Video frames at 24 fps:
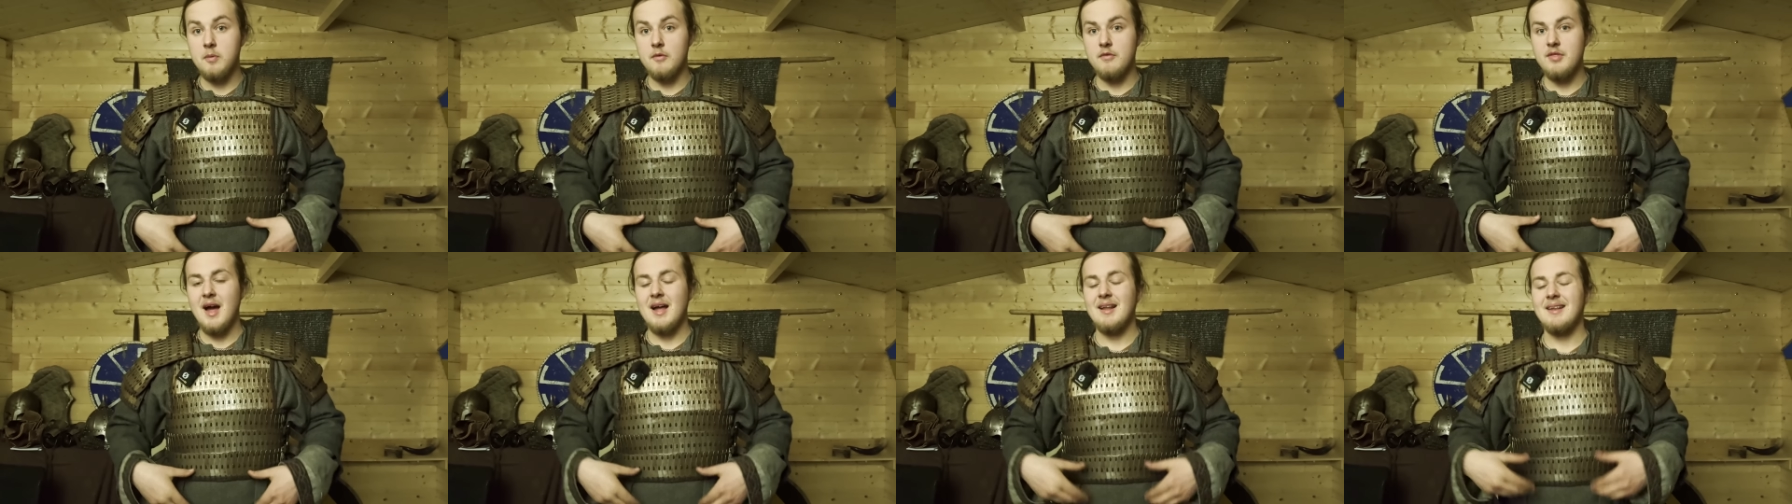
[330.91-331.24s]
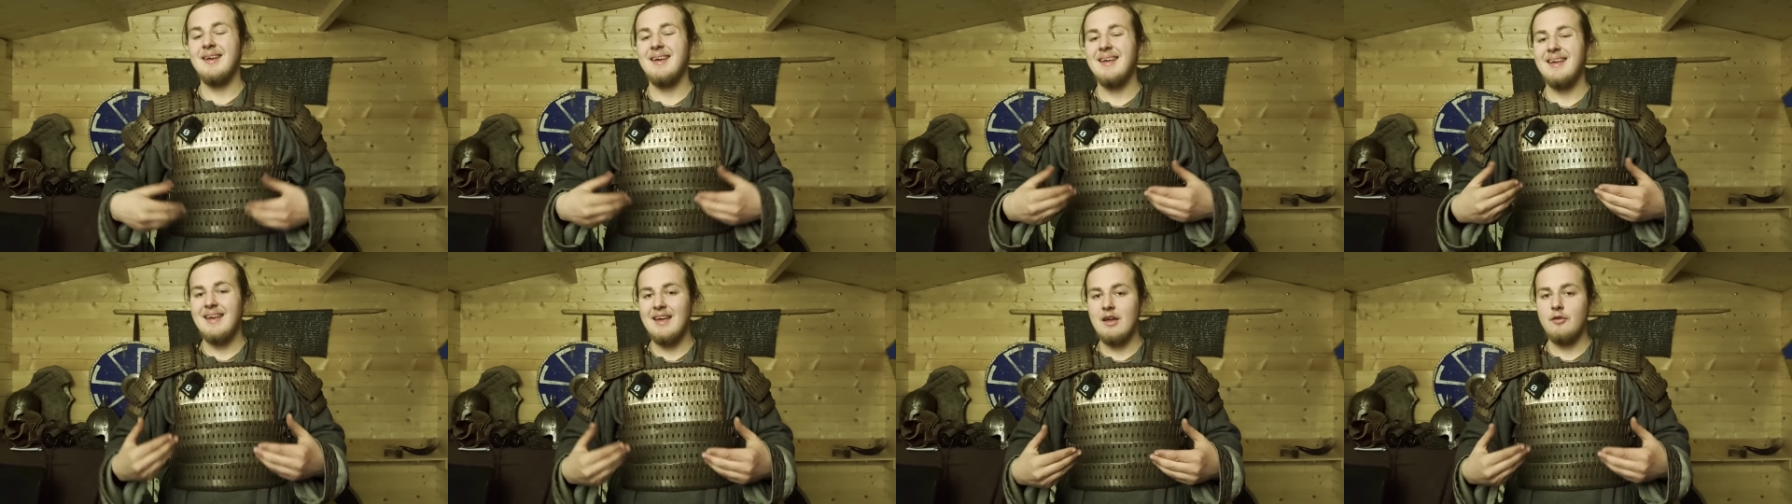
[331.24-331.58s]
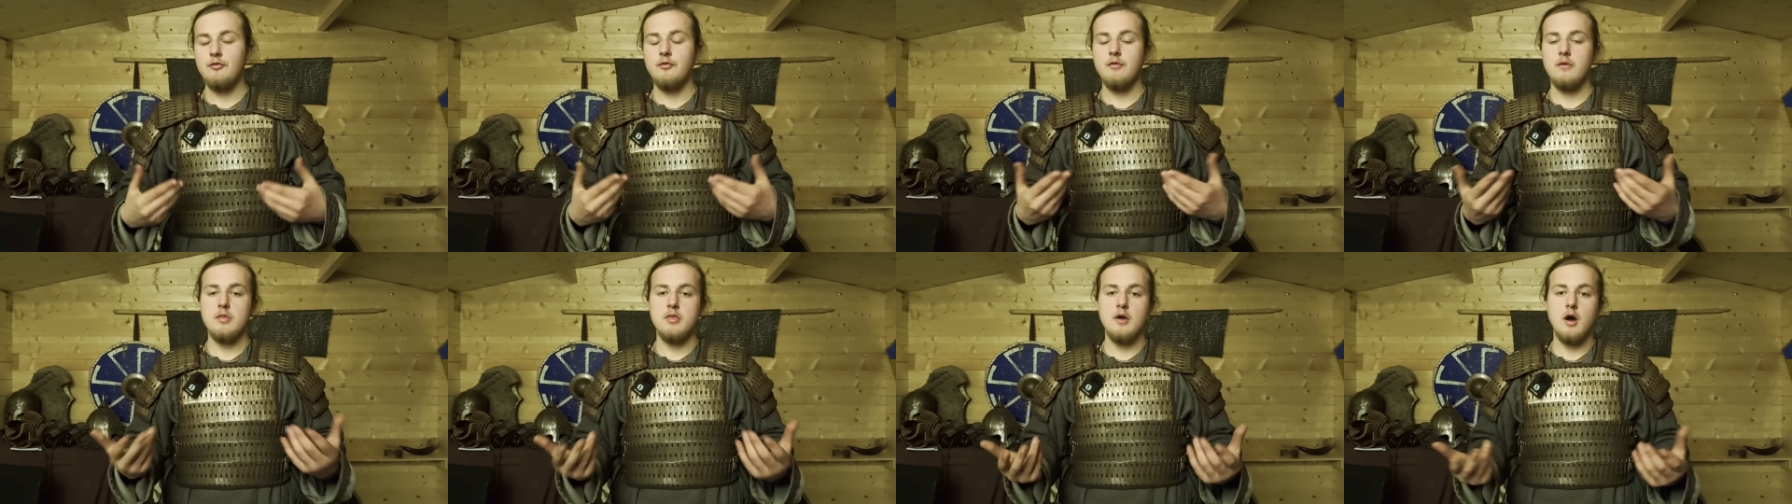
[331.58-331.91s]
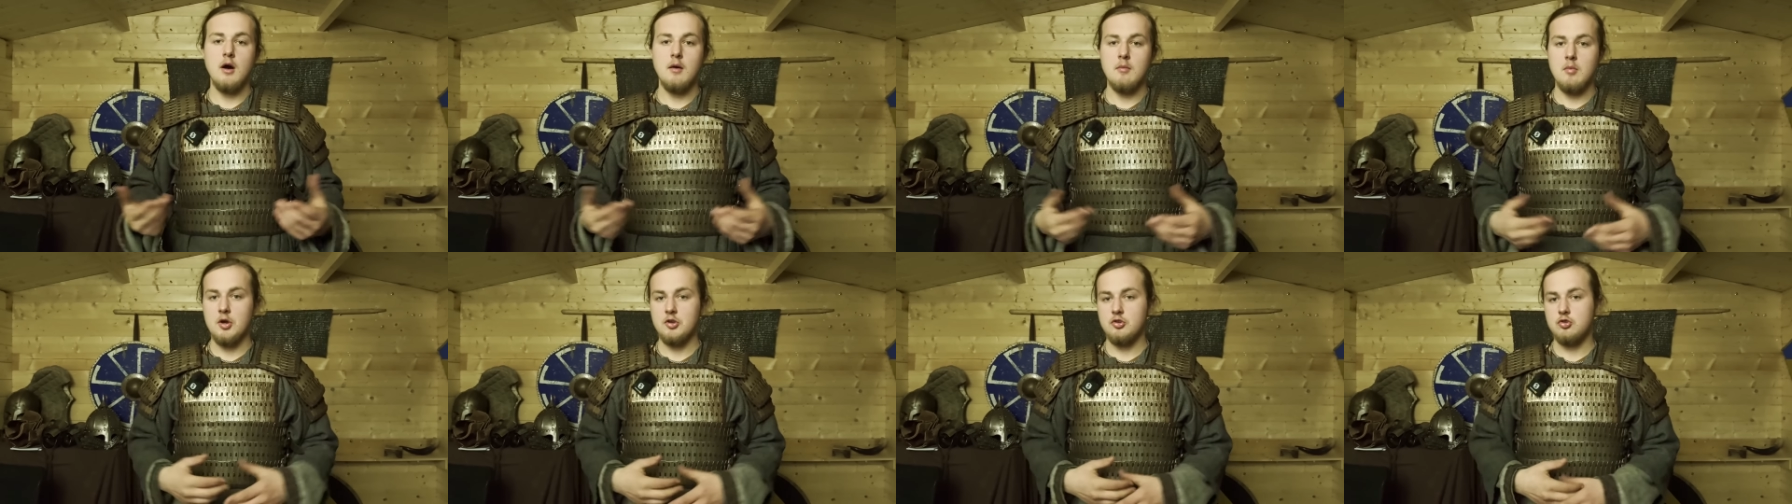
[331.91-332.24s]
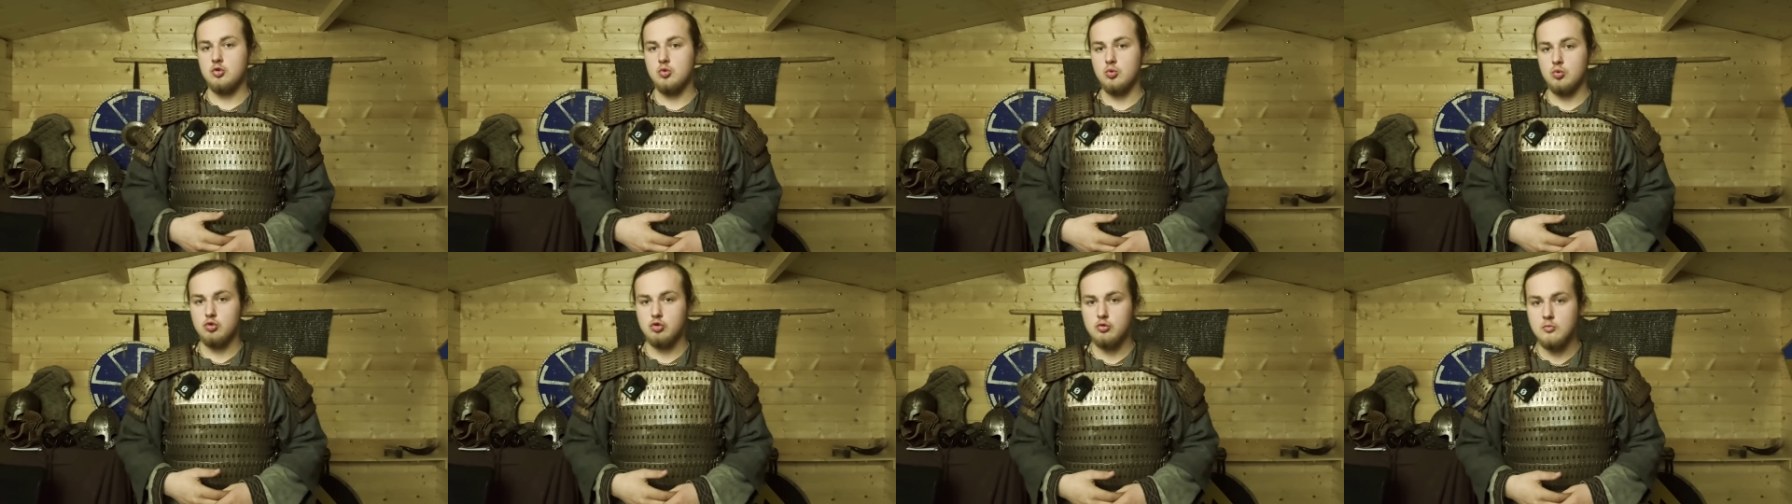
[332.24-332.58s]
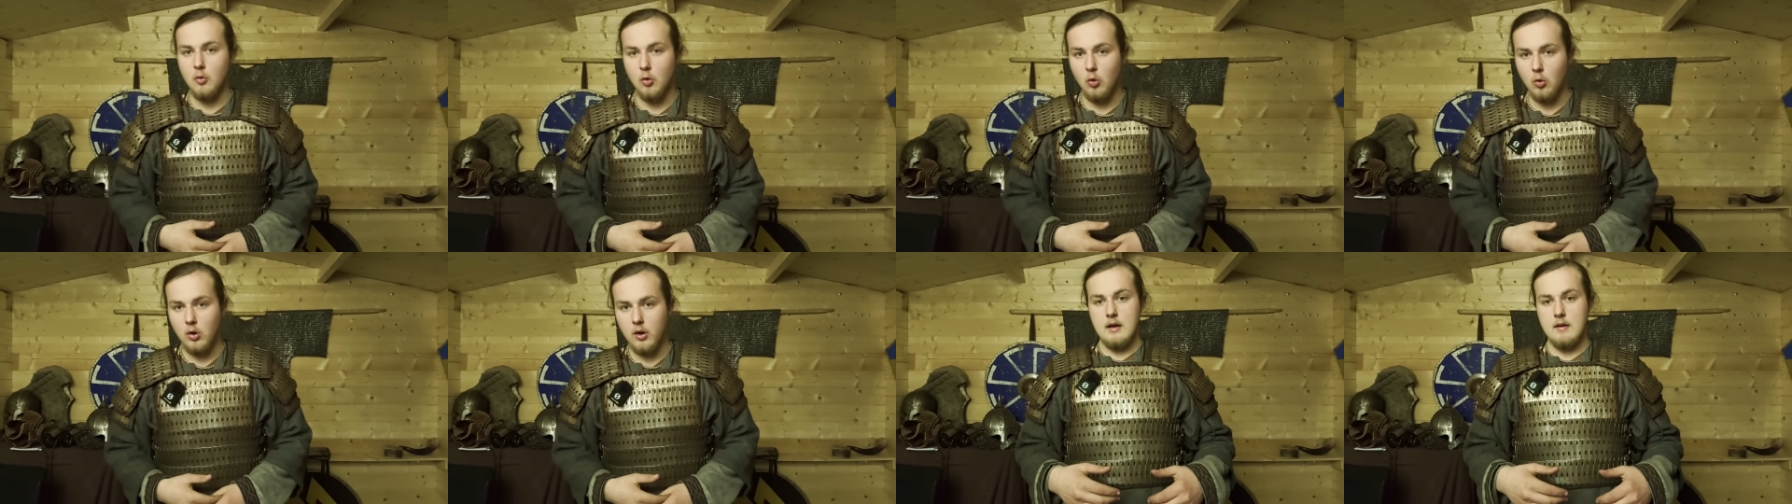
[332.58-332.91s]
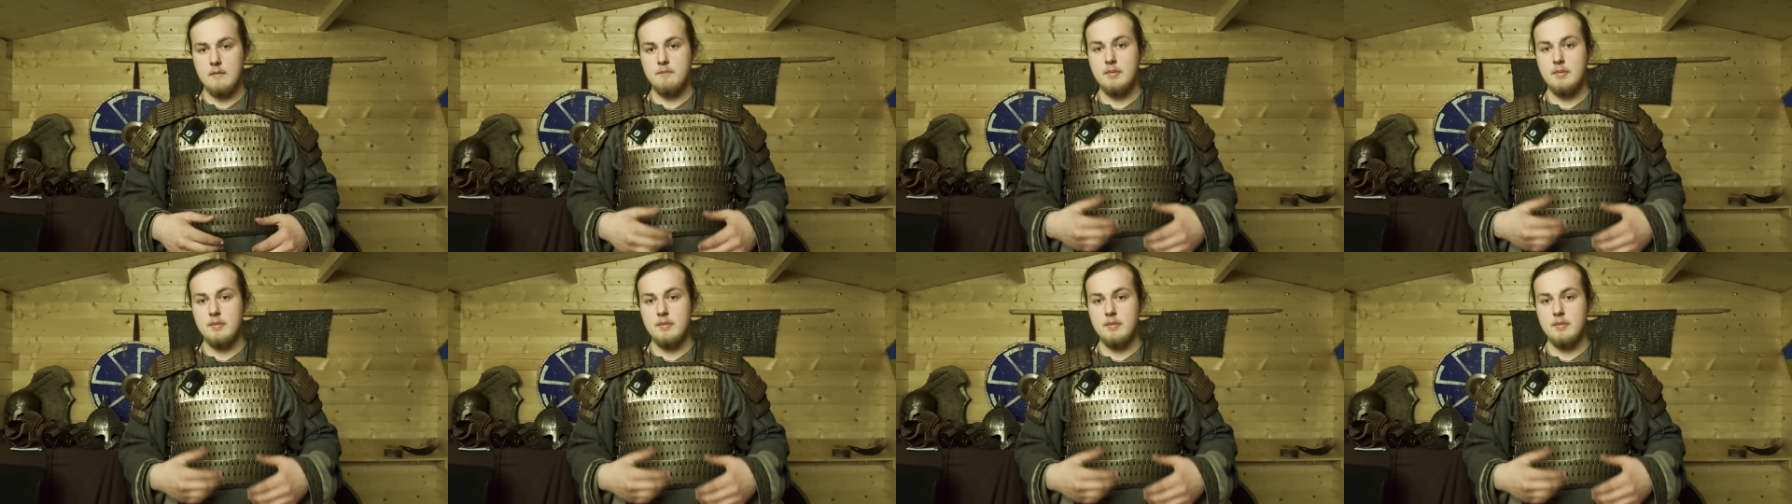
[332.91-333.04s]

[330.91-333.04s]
of that if the armor is too small.